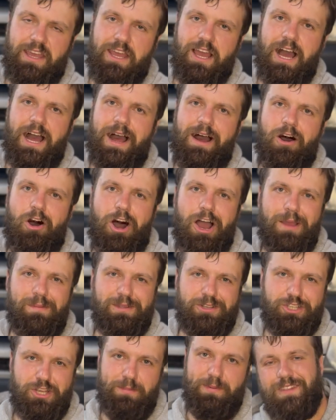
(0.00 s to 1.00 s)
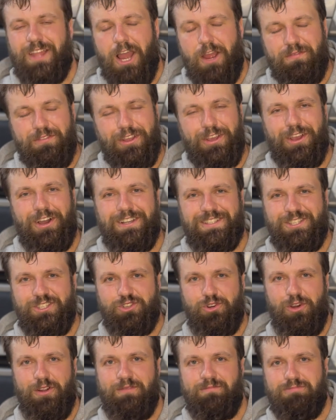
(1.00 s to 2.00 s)
I am a chippy. Hopefully you guys
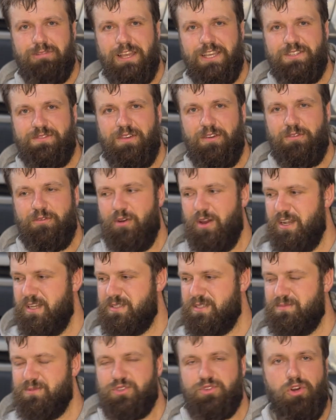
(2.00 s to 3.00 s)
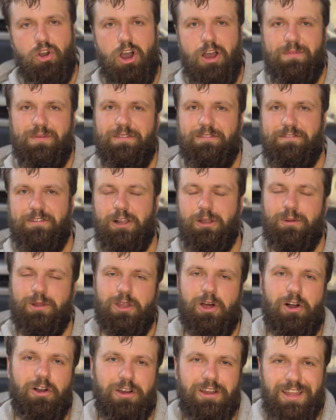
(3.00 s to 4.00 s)
enjoyed, and please feel free to subscribe and follow
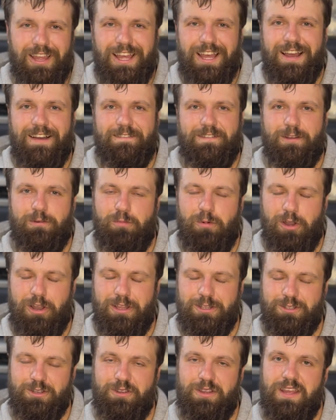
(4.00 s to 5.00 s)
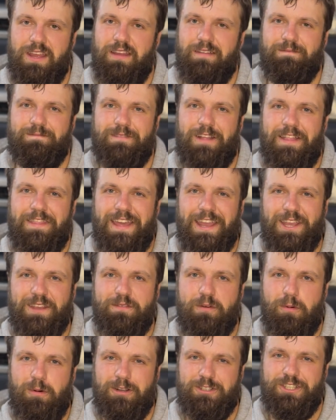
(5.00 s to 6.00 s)
along for what I do here. Thank you for
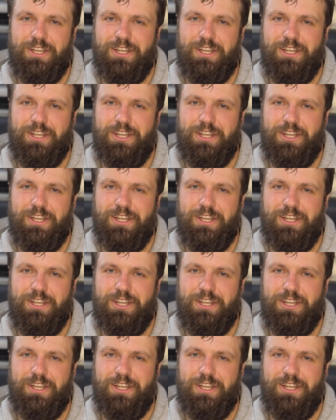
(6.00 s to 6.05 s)
watching.